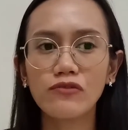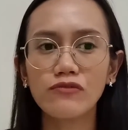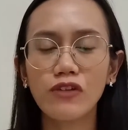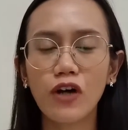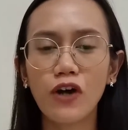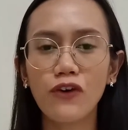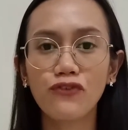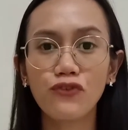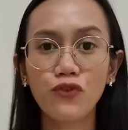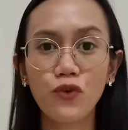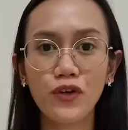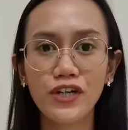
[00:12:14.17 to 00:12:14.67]

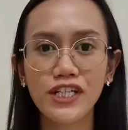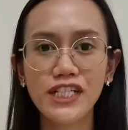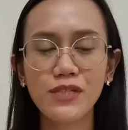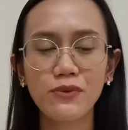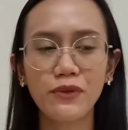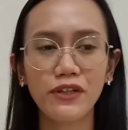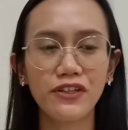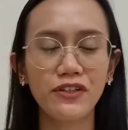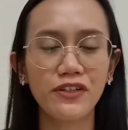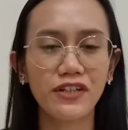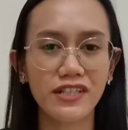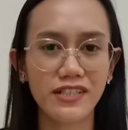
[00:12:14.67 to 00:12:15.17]
Of course,
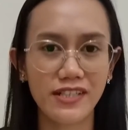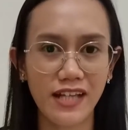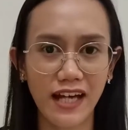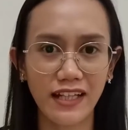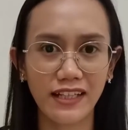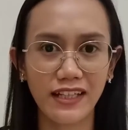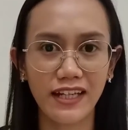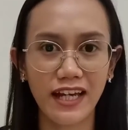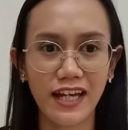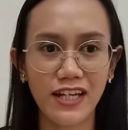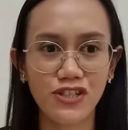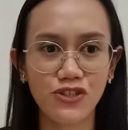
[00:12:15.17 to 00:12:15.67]
when you're
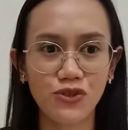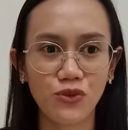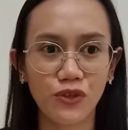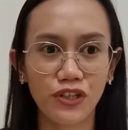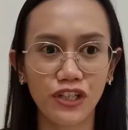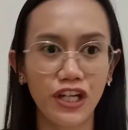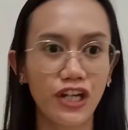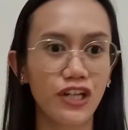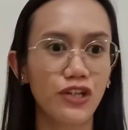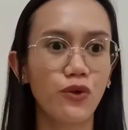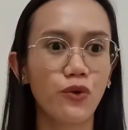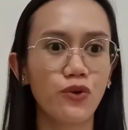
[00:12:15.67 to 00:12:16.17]
telling a
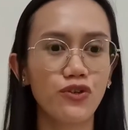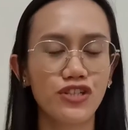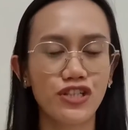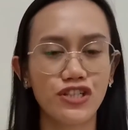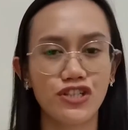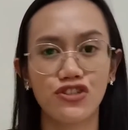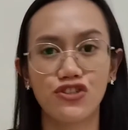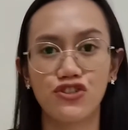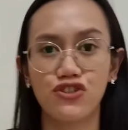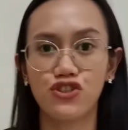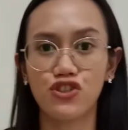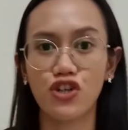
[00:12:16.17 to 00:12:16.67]
story, you don't
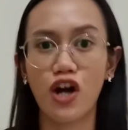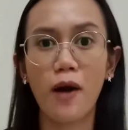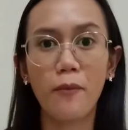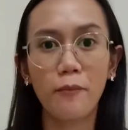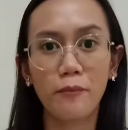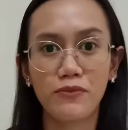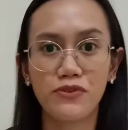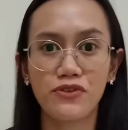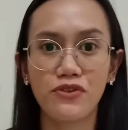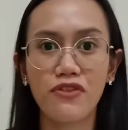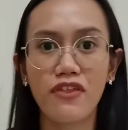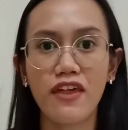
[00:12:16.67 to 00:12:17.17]
just
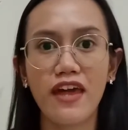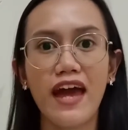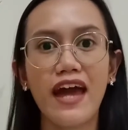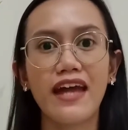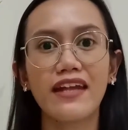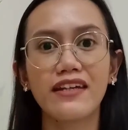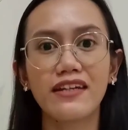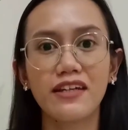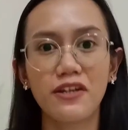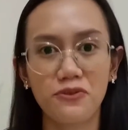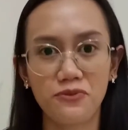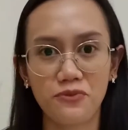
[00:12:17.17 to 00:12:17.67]
jump to the
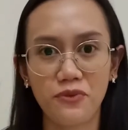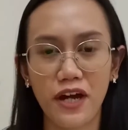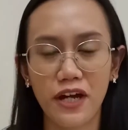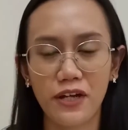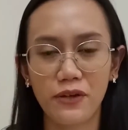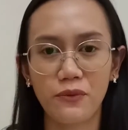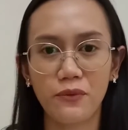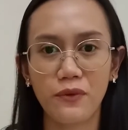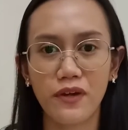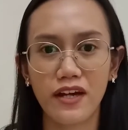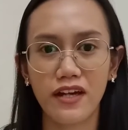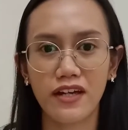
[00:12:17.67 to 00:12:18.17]
ending right
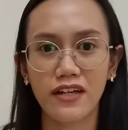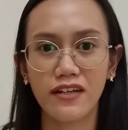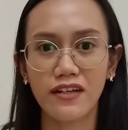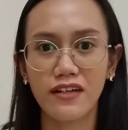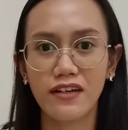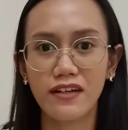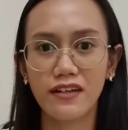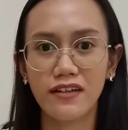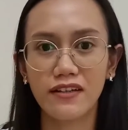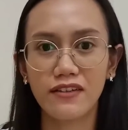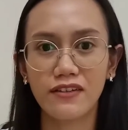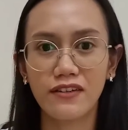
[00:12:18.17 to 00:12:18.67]
away,
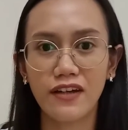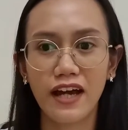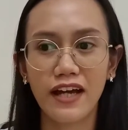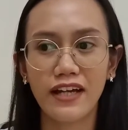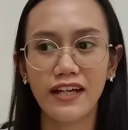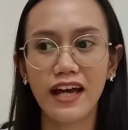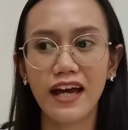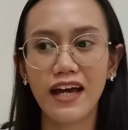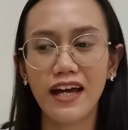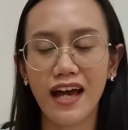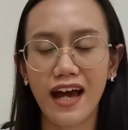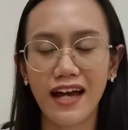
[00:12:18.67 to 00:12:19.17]
right?
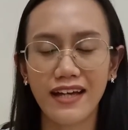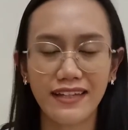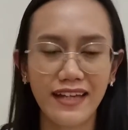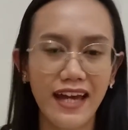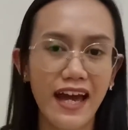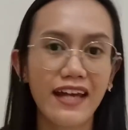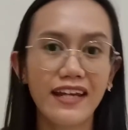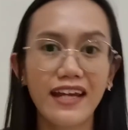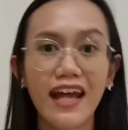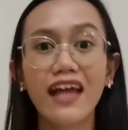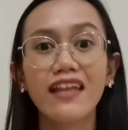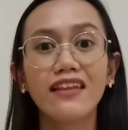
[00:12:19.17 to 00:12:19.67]

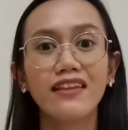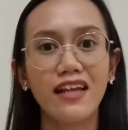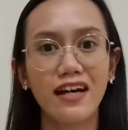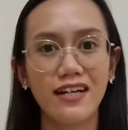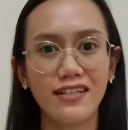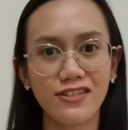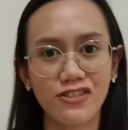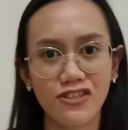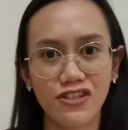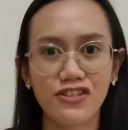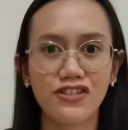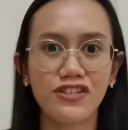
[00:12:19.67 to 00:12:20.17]
Again,
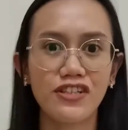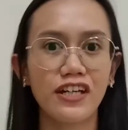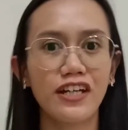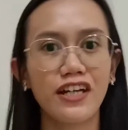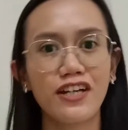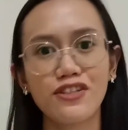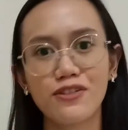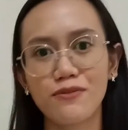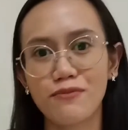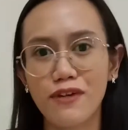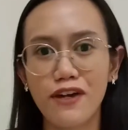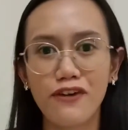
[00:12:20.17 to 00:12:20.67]
unless you're studying
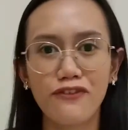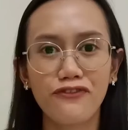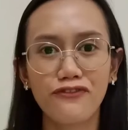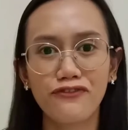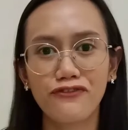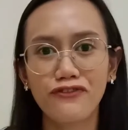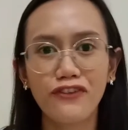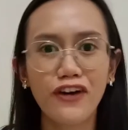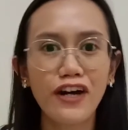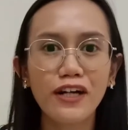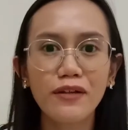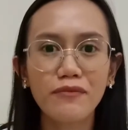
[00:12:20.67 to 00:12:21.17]
to be a
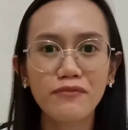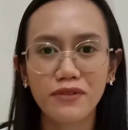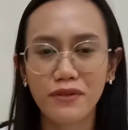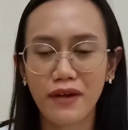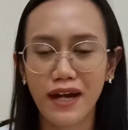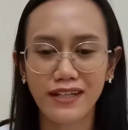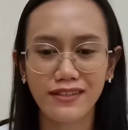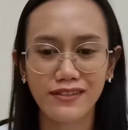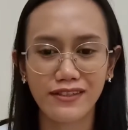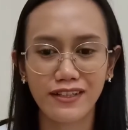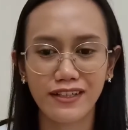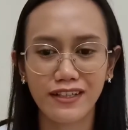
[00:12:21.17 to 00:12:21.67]
film
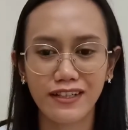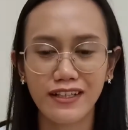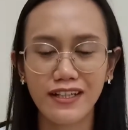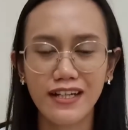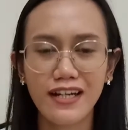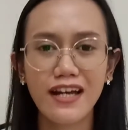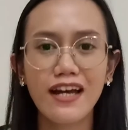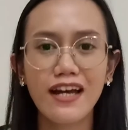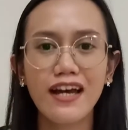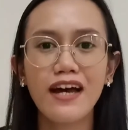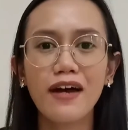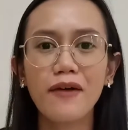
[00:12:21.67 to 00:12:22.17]
director.
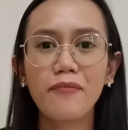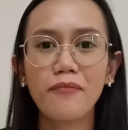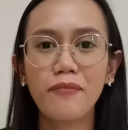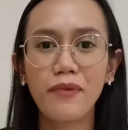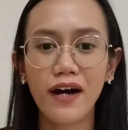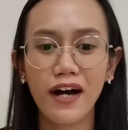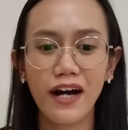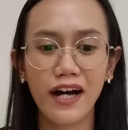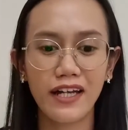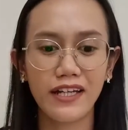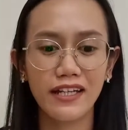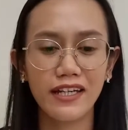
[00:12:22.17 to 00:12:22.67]

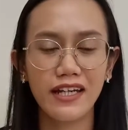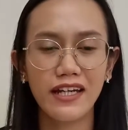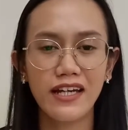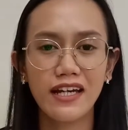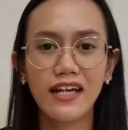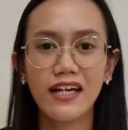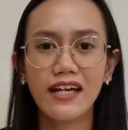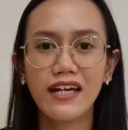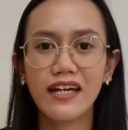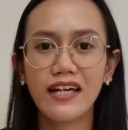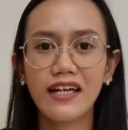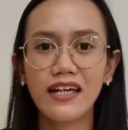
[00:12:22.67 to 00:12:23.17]
But,
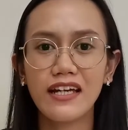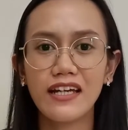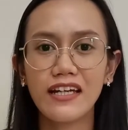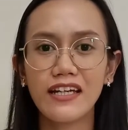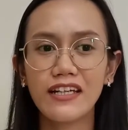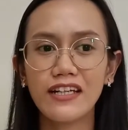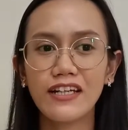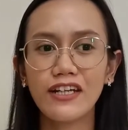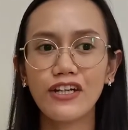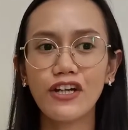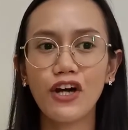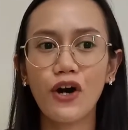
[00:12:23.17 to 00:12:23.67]

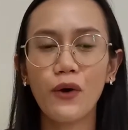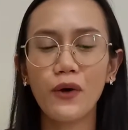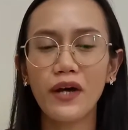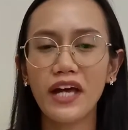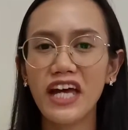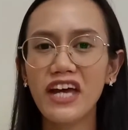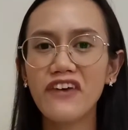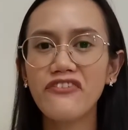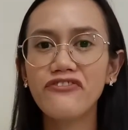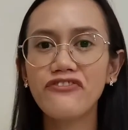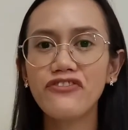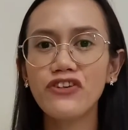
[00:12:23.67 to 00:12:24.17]
you know,
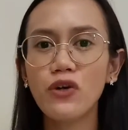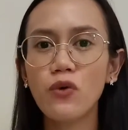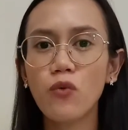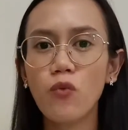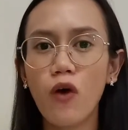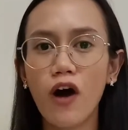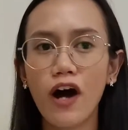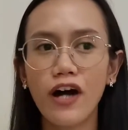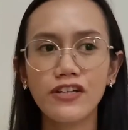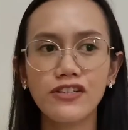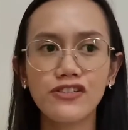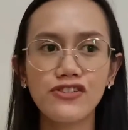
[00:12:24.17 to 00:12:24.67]
if you
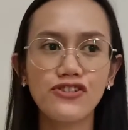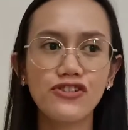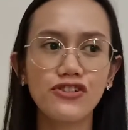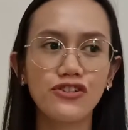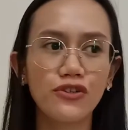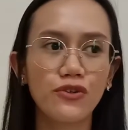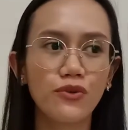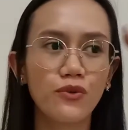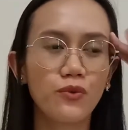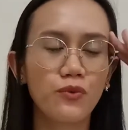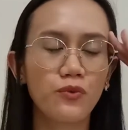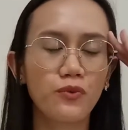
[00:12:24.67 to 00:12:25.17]
want
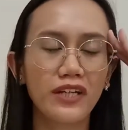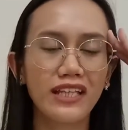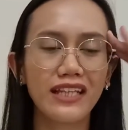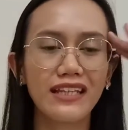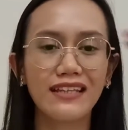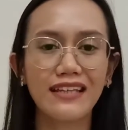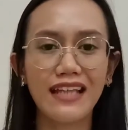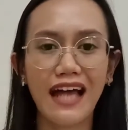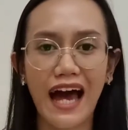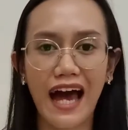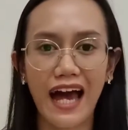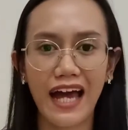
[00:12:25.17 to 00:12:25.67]
to
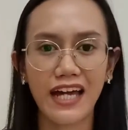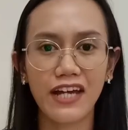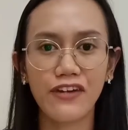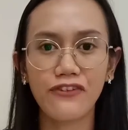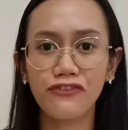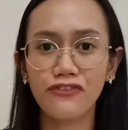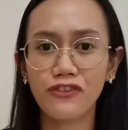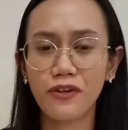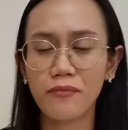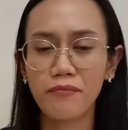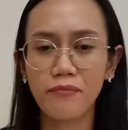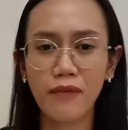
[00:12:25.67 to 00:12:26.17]
rely
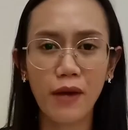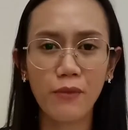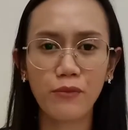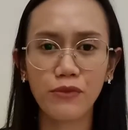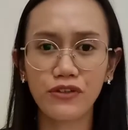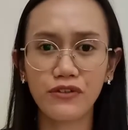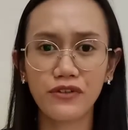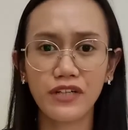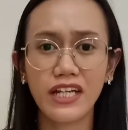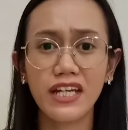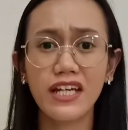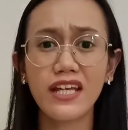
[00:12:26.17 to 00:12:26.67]
from
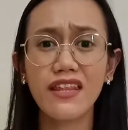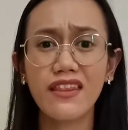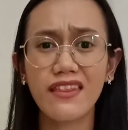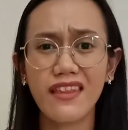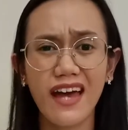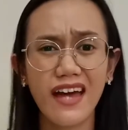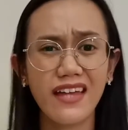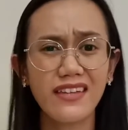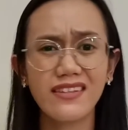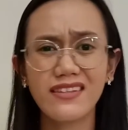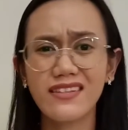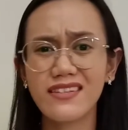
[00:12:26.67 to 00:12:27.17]
memory,
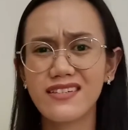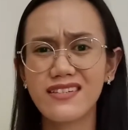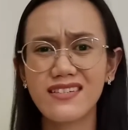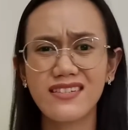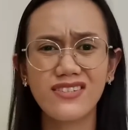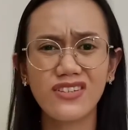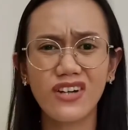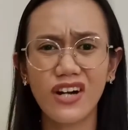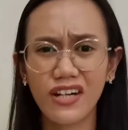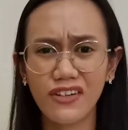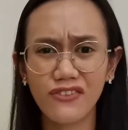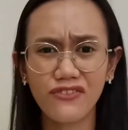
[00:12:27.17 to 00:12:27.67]
then
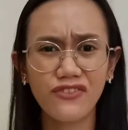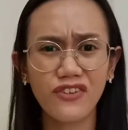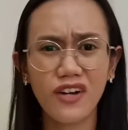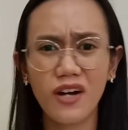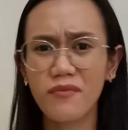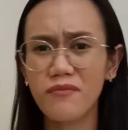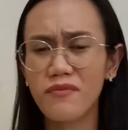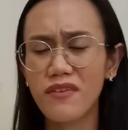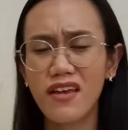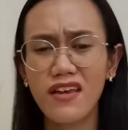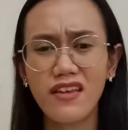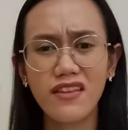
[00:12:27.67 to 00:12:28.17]
start
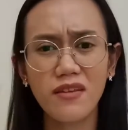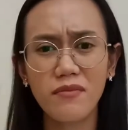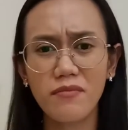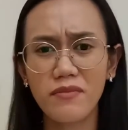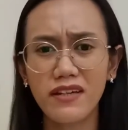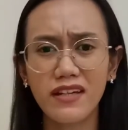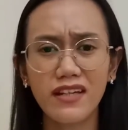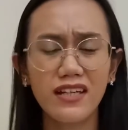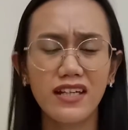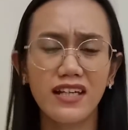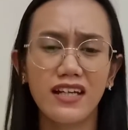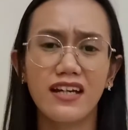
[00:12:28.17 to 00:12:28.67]
from the
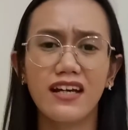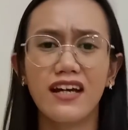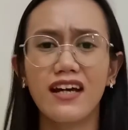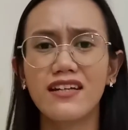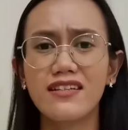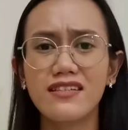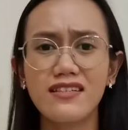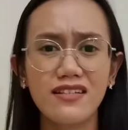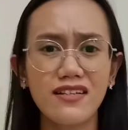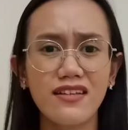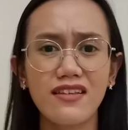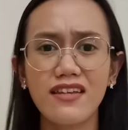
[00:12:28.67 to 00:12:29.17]
beginning
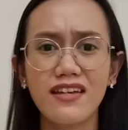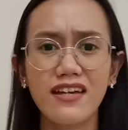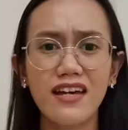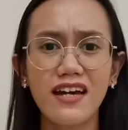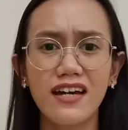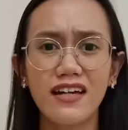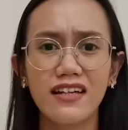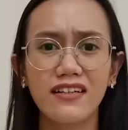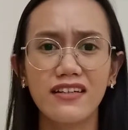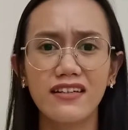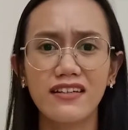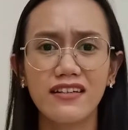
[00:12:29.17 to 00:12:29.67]
until the
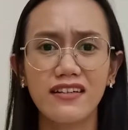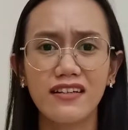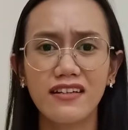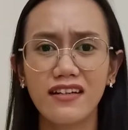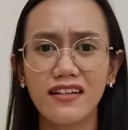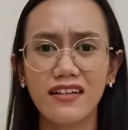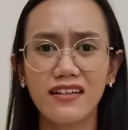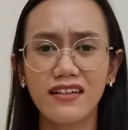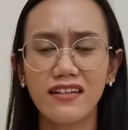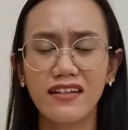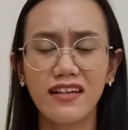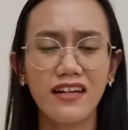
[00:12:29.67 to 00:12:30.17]
end.
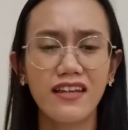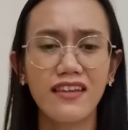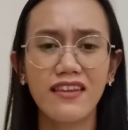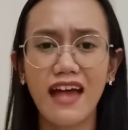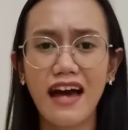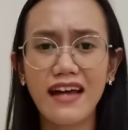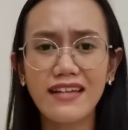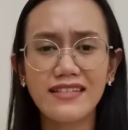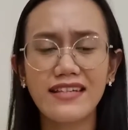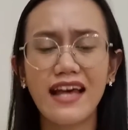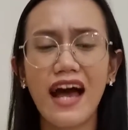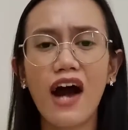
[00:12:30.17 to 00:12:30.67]
And
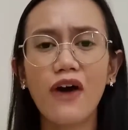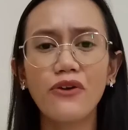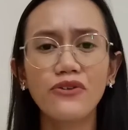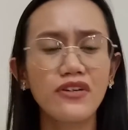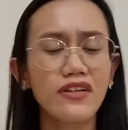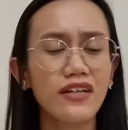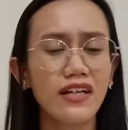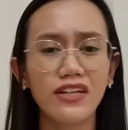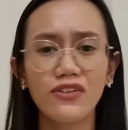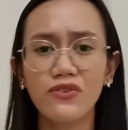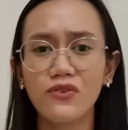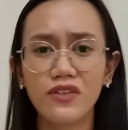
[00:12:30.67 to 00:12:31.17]
that's how you
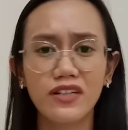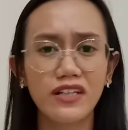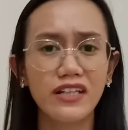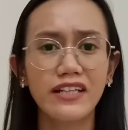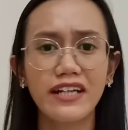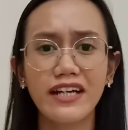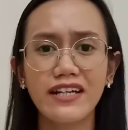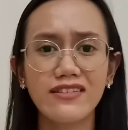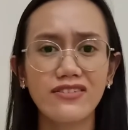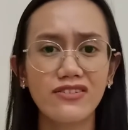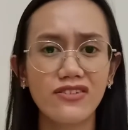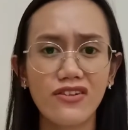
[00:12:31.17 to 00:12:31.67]
can
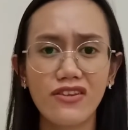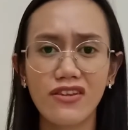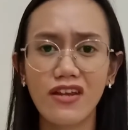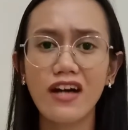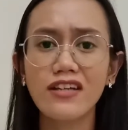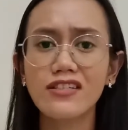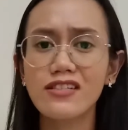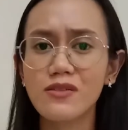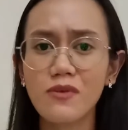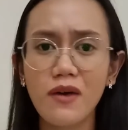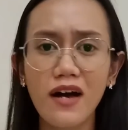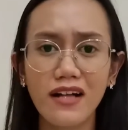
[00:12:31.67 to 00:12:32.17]
organize your
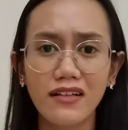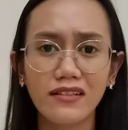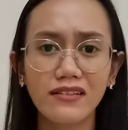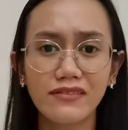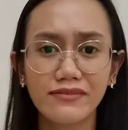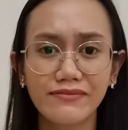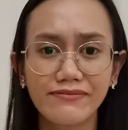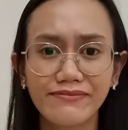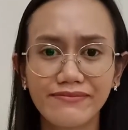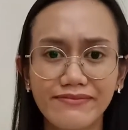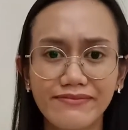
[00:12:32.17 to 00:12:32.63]
thoughts well.